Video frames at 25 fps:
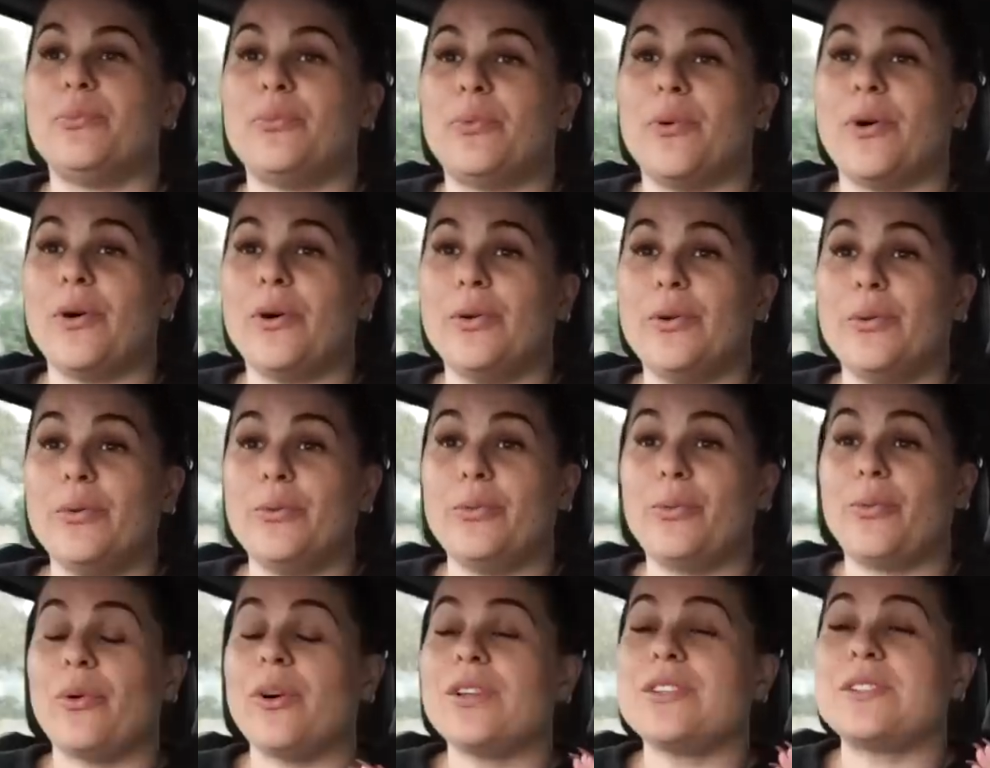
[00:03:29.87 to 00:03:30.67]
what
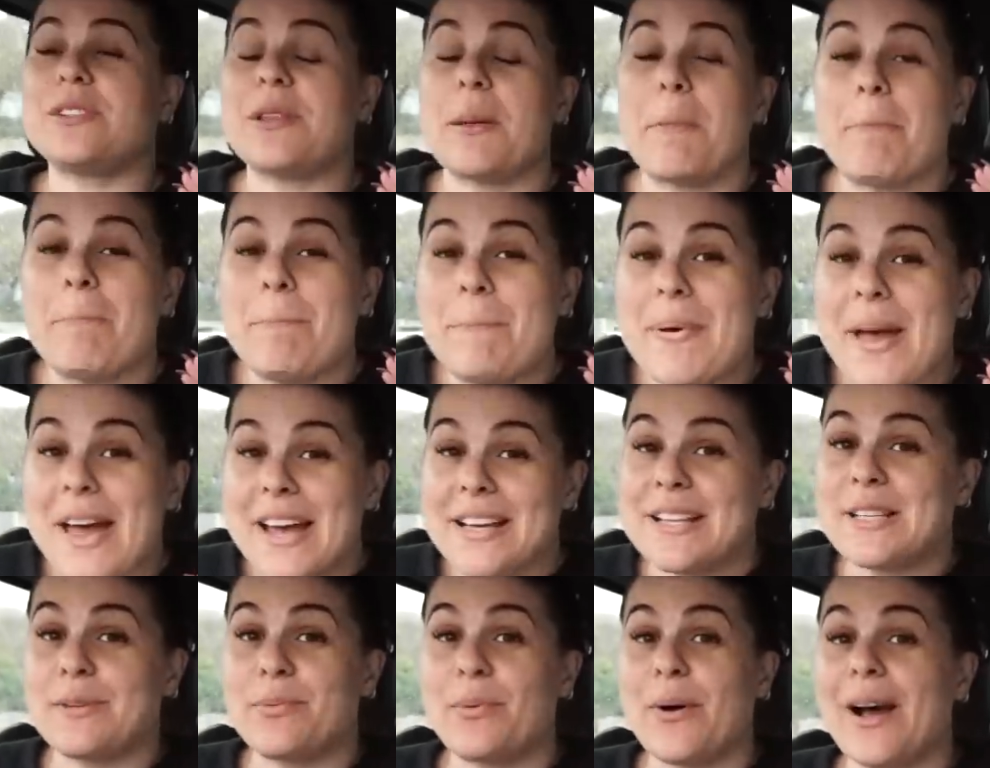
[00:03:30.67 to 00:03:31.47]
what's the
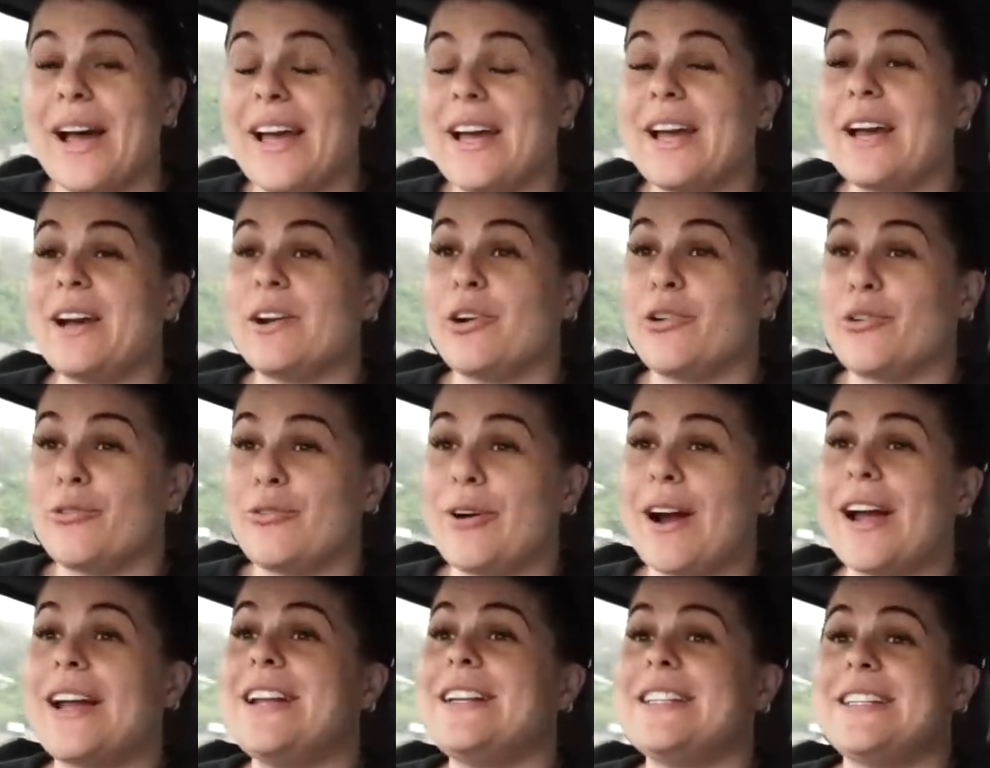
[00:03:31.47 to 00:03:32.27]
best way, a
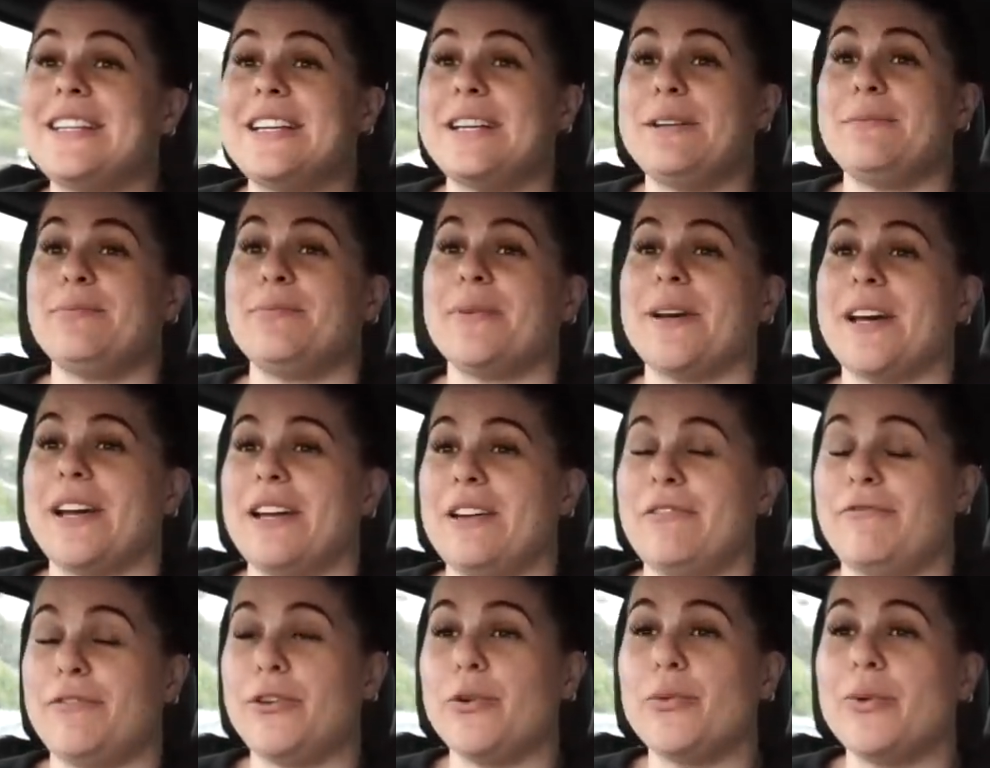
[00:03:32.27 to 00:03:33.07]
great tip
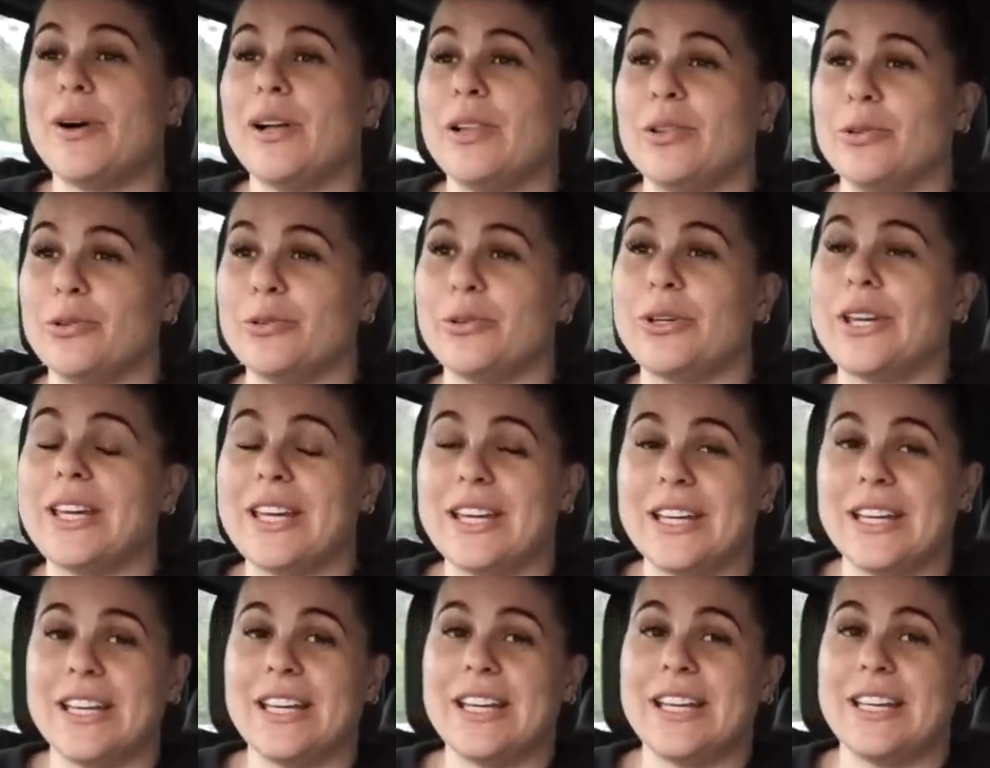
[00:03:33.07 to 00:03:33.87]
if you are
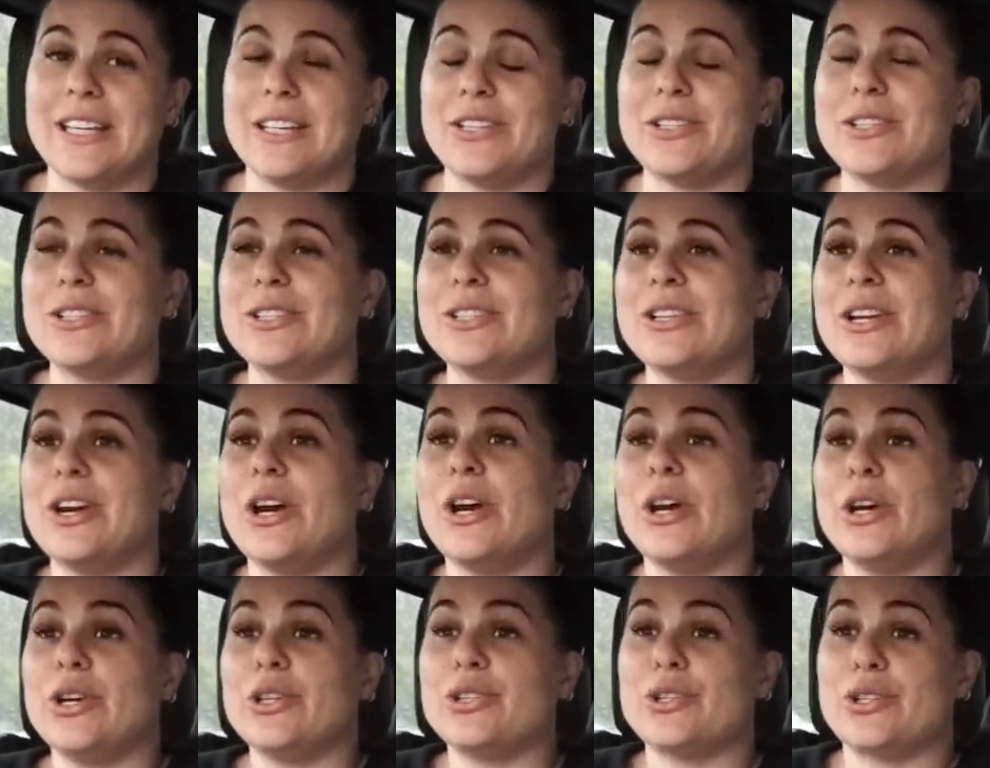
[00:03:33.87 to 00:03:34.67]
looking
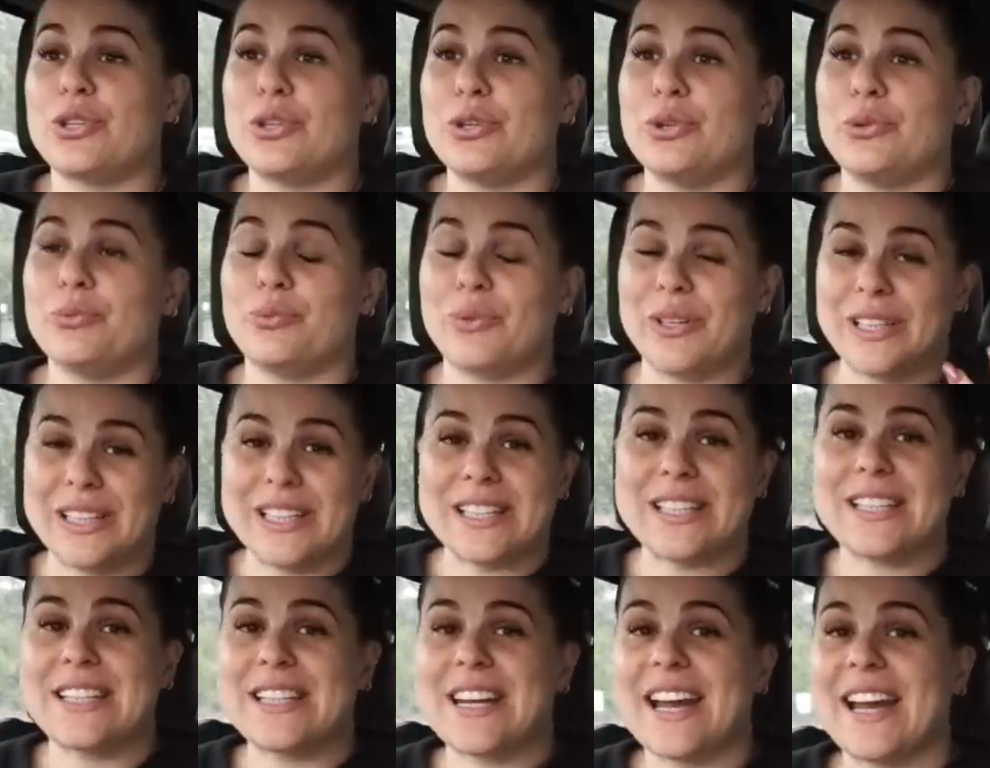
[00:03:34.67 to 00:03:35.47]
into
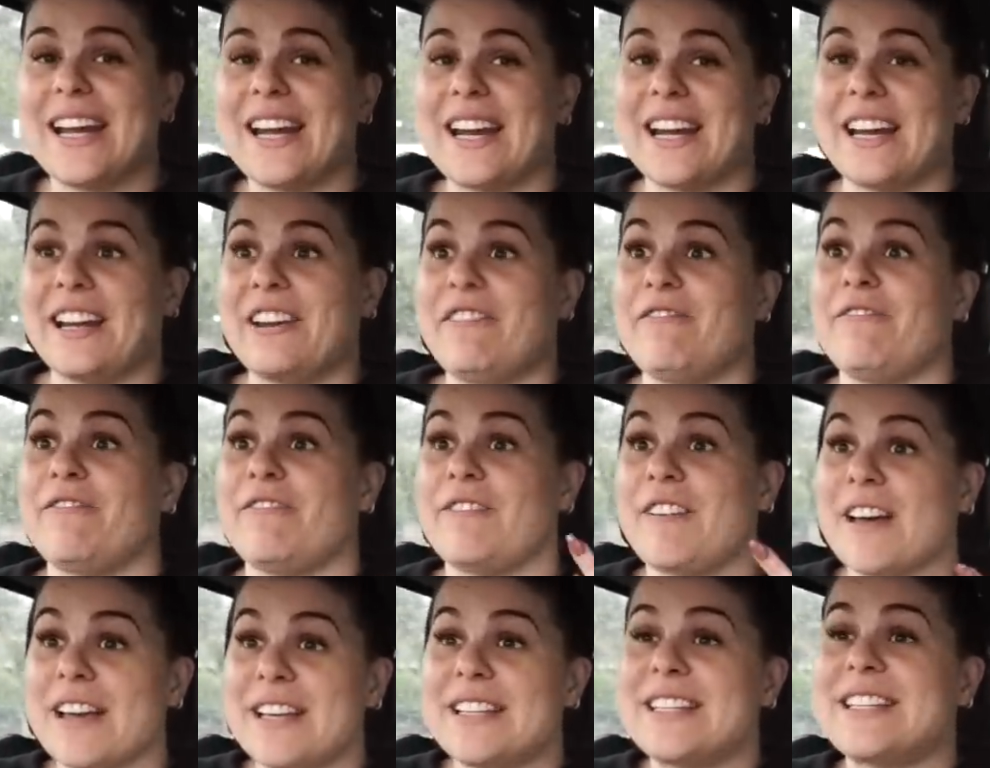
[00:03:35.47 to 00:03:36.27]
real estate and
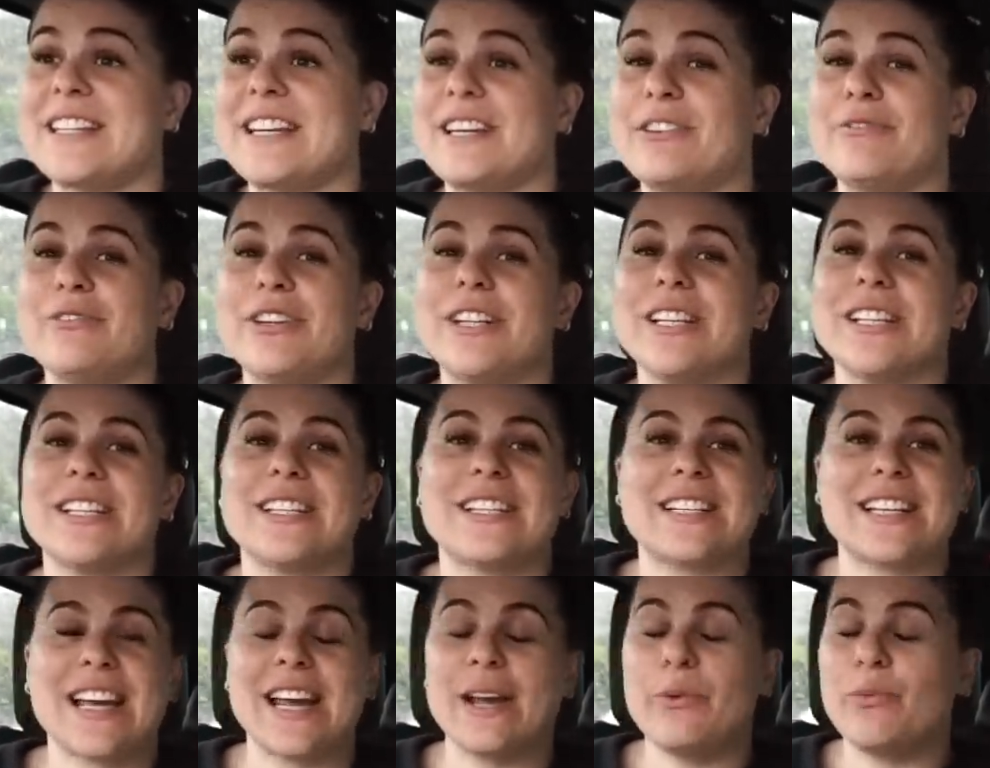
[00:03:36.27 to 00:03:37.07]
investing in real
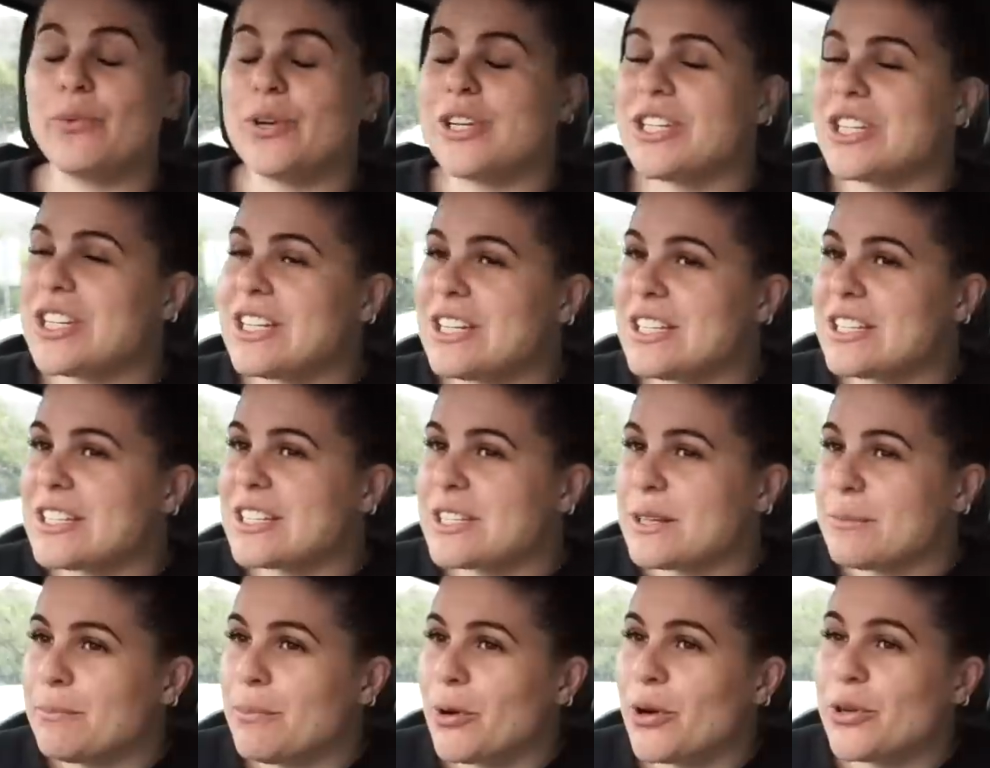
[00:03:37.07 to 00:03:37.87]
estate, which is
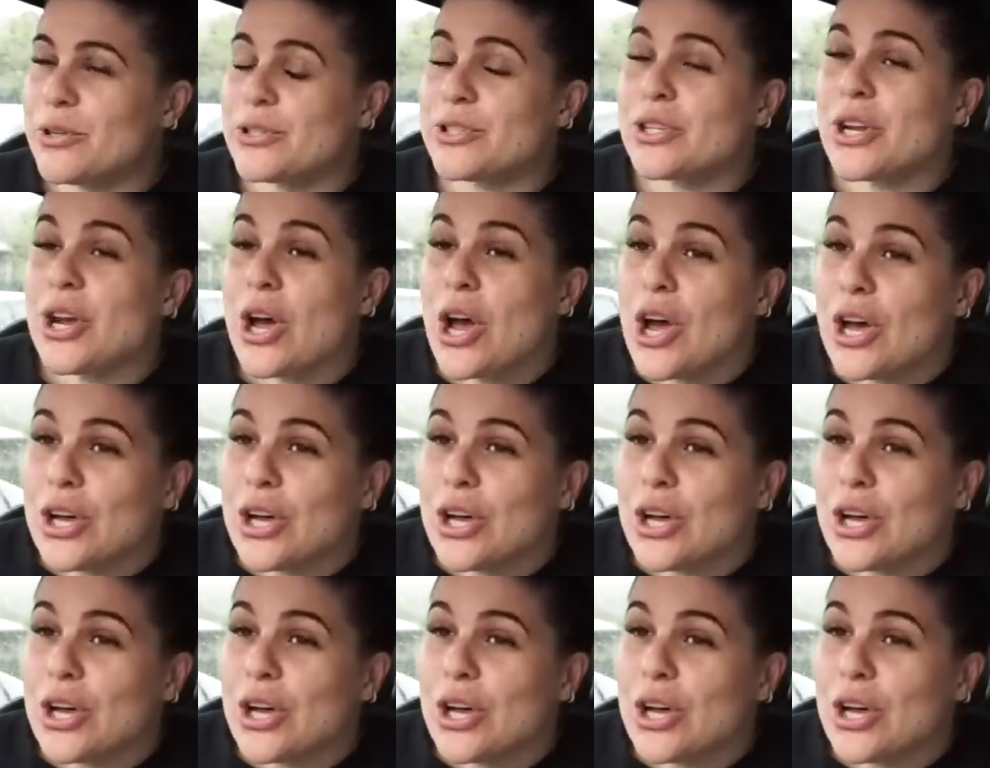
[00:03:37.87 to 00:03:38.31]
the most